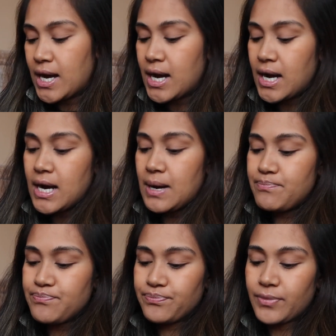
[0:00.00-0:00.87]

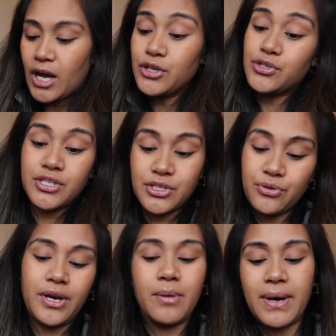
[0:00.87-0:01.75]
I used to do
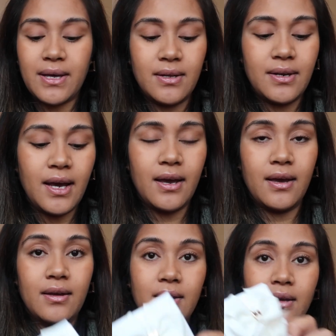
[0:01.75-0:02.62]
hair back in the day,